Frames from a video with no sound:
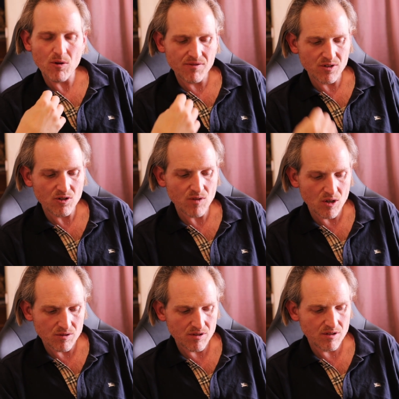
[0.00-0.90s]
for
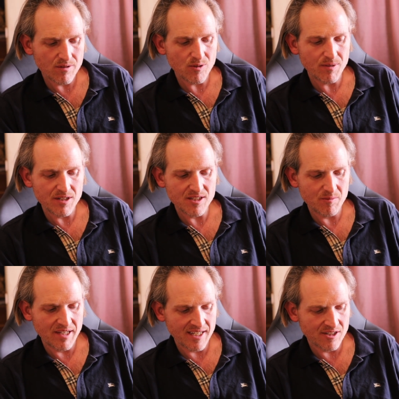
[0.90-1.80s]
growth through
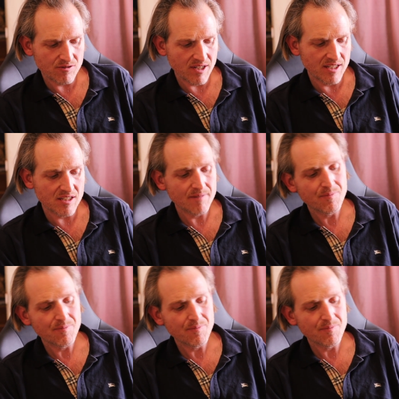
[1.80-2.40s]
participating in trends,